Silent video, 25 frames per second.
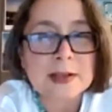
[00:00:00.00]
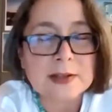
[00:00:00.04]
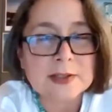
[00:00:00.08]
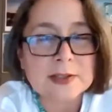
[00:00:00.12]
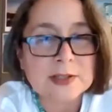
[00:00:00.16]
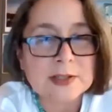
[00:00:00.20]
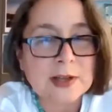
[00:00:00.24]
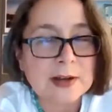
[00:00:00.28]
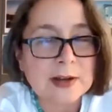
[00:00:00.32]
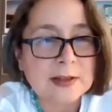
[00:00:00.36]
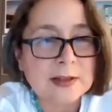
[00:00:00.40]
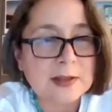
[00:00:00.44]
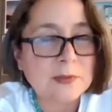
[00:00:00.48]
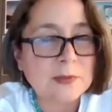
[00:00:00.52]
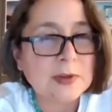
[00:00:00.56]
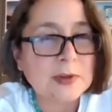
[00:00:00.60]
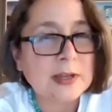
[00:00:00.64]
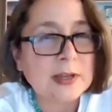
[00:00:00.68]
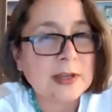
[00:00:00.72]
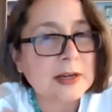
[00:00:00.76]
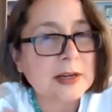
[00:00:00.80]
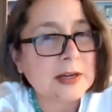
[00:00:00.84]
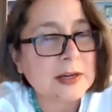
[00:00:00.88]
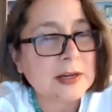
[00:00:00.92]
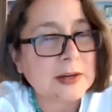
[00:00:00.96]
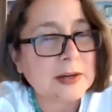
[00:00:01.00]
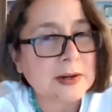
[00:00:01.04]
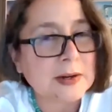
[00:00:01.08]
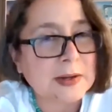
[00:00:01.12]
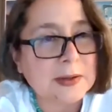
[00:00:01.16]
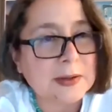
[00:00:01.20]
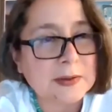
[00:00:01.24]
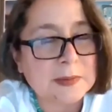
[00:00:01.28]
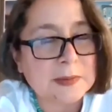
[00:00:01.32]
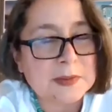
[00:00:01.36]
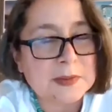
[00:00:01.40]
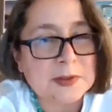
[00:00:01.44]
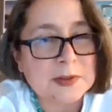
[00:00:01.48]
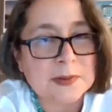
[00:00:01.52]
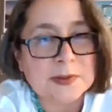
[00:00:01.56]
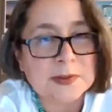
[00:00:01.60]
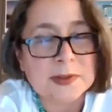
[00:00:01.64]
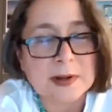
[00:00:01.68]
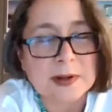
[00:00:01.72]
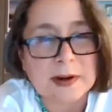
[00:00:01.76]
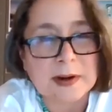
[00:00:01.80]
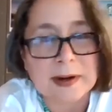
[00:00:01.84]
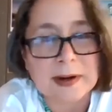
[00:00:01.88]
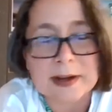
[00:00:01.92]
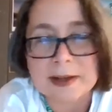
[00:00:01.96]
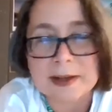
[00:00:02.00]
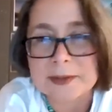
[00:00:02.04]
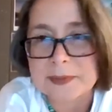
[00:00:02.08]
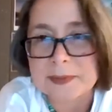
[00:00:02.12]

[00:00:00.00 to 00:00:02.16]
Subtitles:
Jonathan? We couldn't hear you. I'm so sorry.